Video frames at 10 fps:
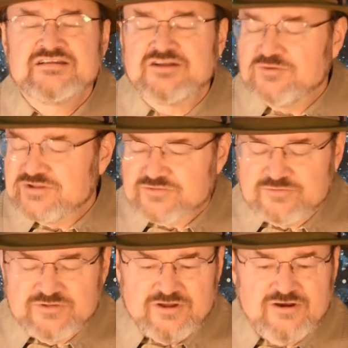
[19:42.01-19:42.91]
going
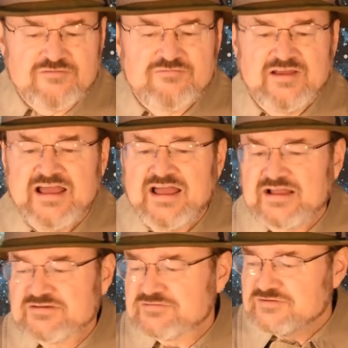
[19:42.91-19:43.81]
through the
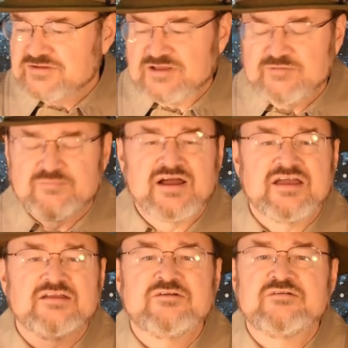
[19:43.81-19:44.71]
artifact, looking at
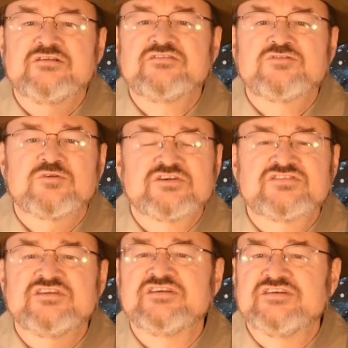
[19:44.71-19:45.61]
my
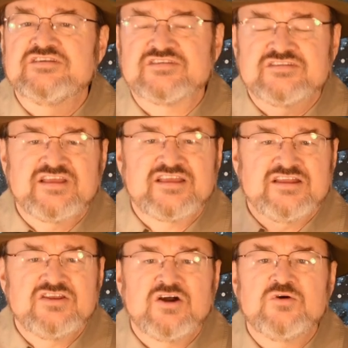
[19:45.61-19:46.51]
sources and
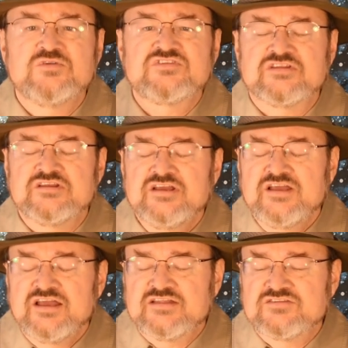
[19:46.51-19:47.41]
taking notes and,
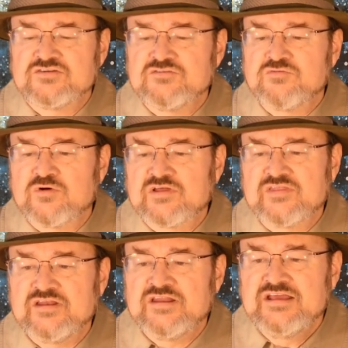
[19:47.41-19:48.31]
and so
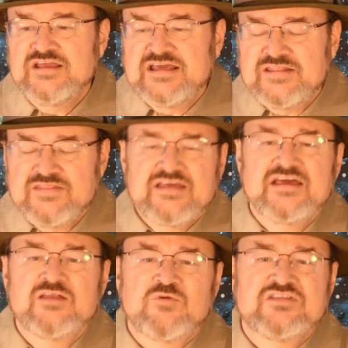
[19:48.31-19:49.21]
forth. And, and
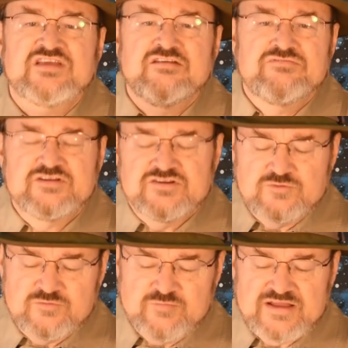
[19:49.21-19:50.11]
then once I
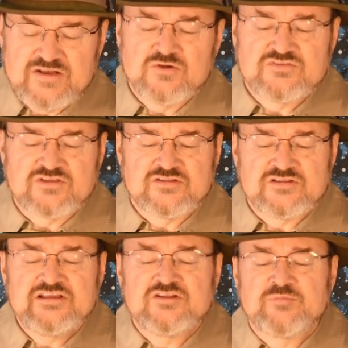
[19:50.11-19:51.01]
finish with my notes on the
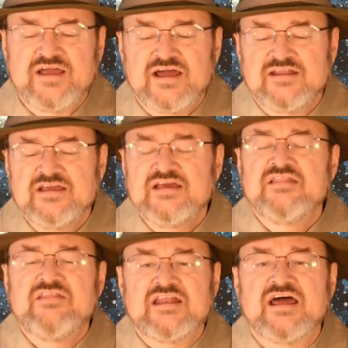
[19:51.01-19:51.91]
legal pad,
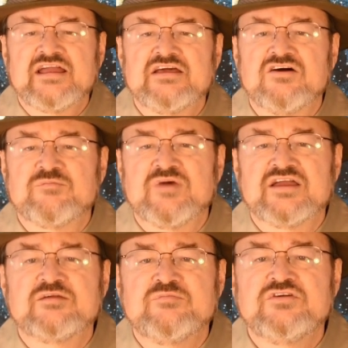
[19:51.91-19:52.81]
then I get on
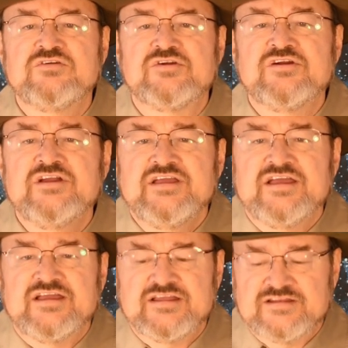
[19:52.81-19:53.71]
my computer
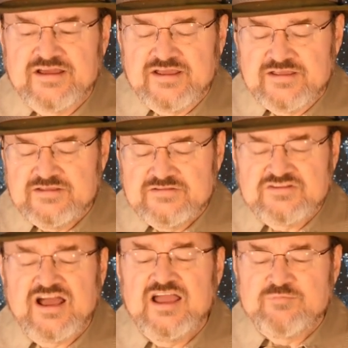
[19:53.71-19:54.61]
and I
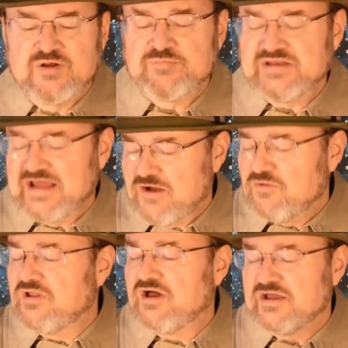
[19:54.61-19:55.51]
type up an
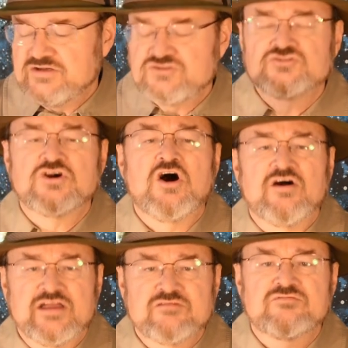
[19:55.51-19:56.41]
outline
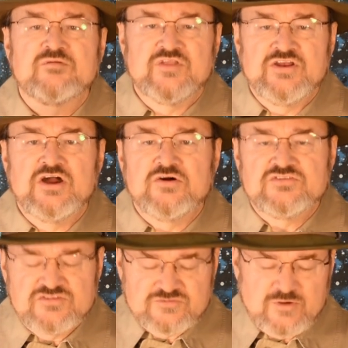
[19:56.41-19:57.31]
drawing from the
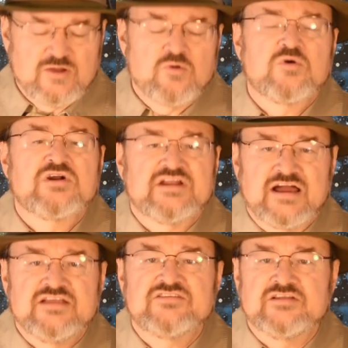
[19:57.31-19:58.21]
notes. So I
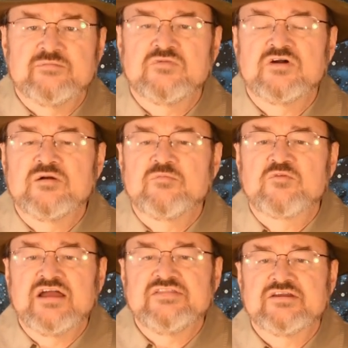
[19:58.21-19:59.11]
organize them um,
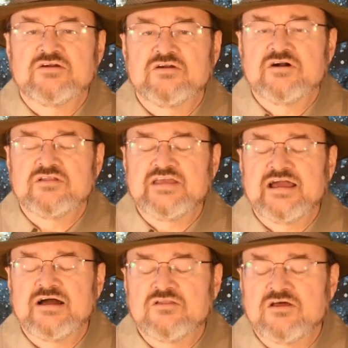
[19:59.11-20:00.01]
right there on the
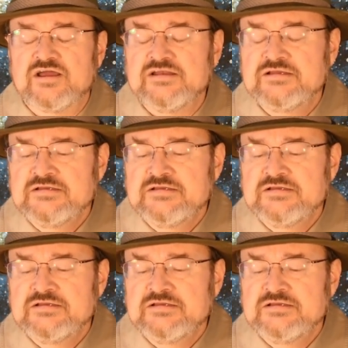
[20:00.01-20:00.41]
outline.